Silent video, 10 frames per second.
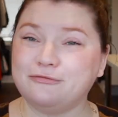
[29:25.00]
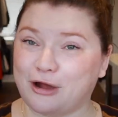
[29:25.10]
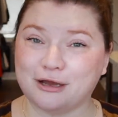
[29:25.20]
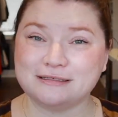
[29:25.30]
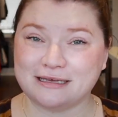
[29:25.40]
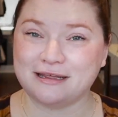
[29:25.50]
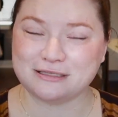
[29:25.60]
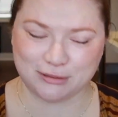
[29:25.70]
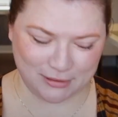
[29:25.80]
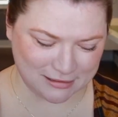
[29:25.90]
frogged it,
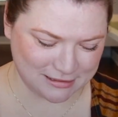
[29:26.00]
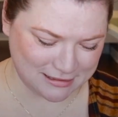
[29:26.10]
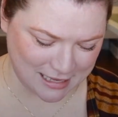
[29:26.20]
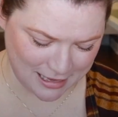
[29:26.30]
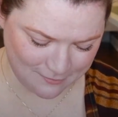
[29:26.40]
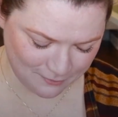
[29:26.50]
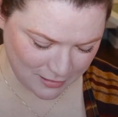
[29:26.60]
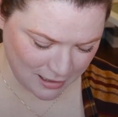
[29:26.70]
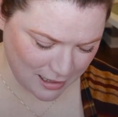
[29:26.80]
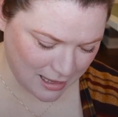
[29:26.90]
as you can see,
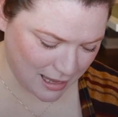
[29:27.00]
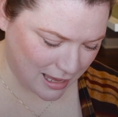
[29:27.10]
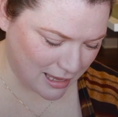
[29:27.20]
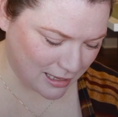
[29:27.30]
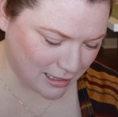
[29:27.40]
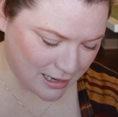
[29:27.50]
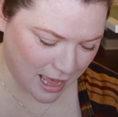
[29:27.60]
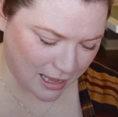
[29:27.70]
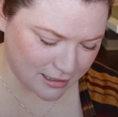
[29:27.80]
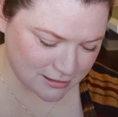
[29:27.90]
and
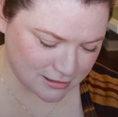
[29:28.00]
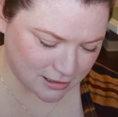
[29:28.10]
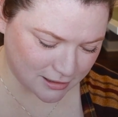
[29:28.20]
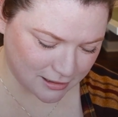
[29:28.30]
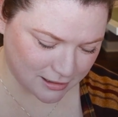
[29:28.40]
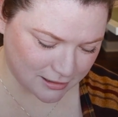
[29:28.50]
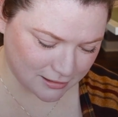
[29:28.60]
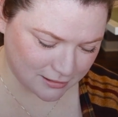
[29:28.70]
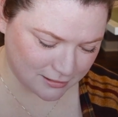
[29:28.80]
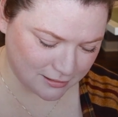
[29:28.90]
I started
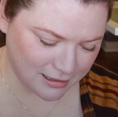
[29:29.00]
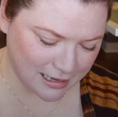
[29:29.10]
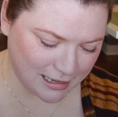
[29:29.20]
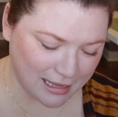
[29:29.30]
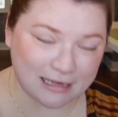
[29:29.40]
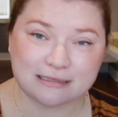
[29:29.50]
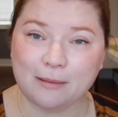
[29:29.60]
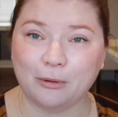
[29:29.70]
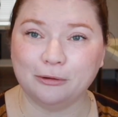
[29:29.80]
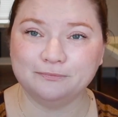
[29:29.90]
knitting it
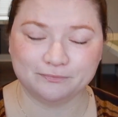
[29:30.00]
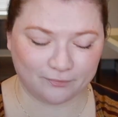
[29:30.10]
double,